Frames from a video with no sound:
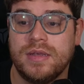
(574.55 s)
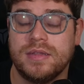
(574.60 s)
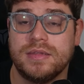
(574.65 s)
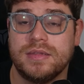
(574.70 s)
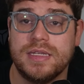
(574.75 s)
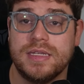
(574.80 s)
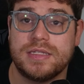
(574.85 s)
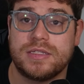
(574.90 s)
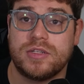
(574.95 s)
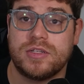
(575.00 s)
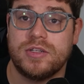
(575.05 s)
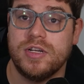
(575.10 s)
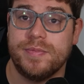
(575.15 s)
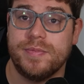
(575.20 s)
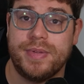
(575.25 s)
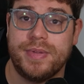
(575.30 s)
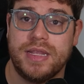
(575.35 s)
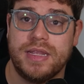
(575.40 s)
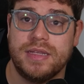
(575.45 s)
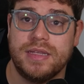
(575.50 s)
This could
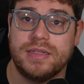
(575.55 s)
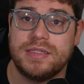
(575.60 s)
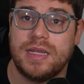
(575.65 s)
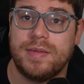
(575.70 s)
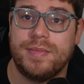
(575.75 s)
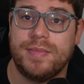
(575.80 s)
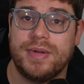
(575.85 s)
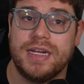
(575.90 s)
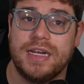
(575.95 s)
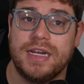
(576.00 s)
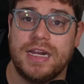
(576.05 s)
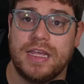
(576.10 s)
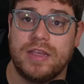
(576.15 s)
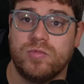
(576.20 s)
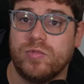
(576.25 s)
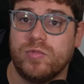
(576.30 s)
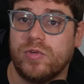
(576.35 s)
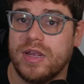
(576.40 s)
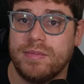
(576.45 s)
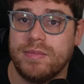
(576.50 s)
be somebody like
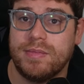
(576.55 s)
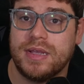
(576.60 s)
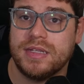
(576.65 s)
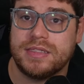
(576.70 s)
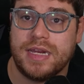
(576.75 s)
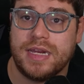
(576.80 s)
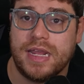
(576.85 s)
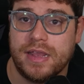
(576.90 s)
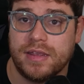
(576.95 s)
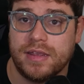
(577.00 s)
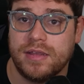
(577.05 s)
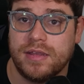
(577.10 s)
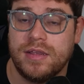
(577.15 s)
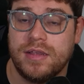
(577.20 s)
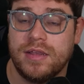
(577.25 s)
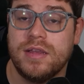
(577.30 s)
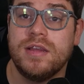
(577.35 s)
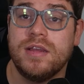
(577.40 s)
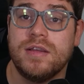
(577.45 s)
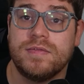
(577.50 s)
Roy Mustang
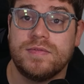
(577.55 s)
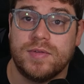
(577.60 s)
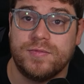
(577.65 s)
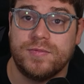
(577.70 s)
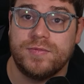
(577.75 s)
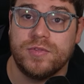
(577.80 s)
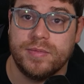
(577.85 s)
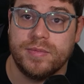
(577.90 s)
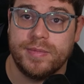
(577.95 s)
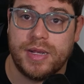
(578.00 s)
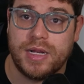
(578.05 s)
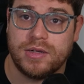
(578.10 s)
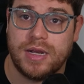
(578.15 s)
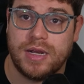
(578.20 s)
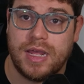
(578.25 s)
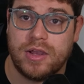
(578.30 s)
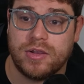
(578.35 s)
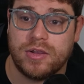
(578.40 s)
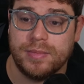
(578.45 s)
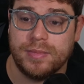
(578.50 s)
from Fullmetal
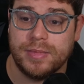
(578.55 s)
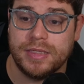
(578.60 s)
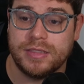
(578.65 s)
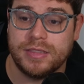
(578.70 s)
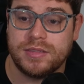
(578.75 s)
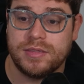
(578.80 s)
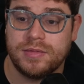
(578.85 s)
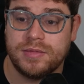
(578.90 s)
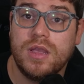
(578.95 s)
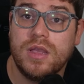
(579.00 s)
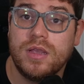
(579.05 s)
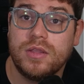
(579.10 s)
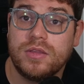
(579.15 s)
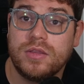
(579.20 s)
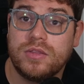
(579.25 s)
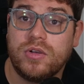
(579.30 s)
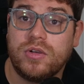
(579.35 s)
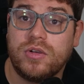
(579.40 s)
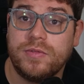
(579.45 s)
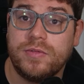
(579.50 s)
Alchemist,
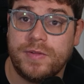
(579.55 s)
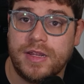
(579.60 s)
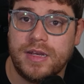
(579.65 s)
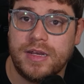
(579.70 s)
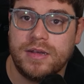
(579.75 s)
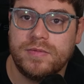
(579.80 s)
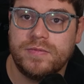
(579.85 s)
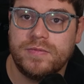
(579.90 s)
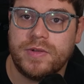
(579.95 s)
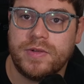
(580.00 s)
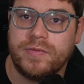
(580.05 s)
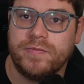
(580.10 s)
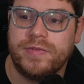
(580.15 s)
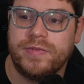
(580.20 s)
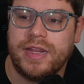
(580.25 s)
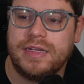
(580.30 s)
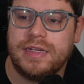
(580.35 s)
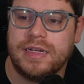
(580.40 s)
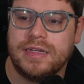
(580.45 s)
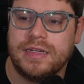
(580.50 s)
Thorfinn from
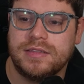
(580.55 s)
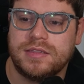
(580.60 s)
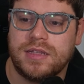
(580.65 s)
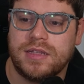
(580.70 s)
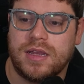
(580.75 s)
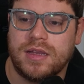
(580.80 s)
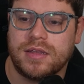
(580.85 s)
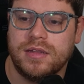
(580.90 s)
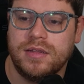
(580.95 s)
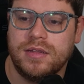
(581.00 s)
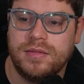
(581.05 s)
Vinland Saga,